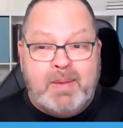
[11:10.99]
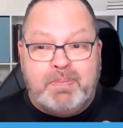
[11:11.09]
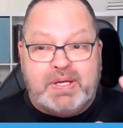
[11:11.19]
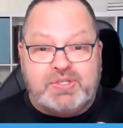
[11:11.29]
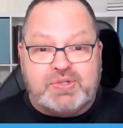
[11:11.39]

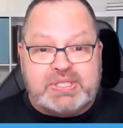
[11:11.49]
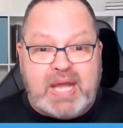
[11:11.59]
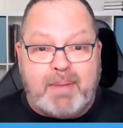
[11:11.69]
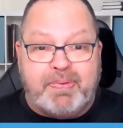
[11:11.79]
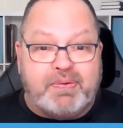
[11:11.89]
because you'll
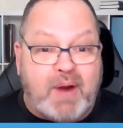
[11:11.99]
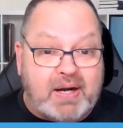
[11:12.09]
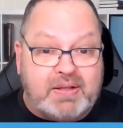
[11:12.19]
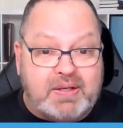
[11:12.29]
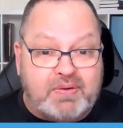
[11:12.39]
stop
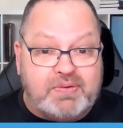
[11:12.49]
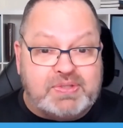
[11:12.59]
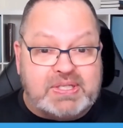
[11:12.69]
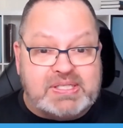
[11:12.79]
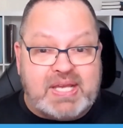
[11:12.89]
throttling your own
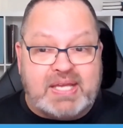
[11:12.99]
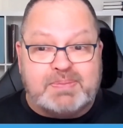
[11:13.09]
success.